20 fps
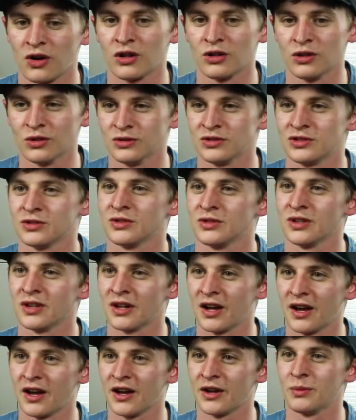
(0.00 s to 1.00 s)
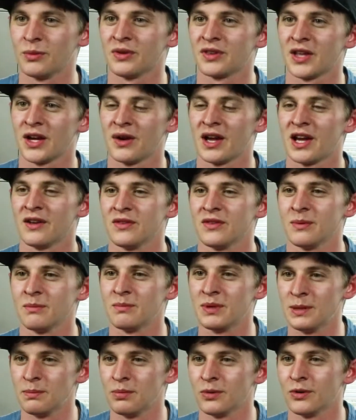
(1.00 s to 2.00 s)
closer to God without having
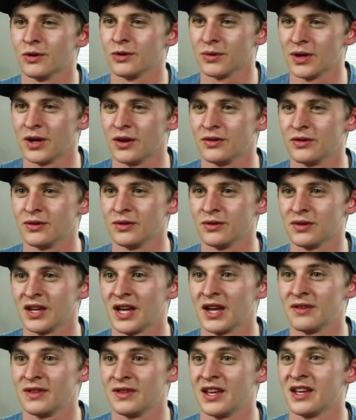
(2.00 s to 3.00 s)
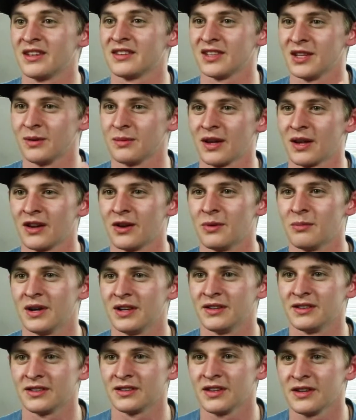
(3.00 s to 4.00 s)
people around you that have that same kind of
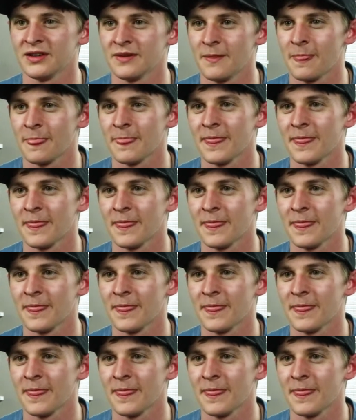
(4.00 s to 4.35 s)
mindset.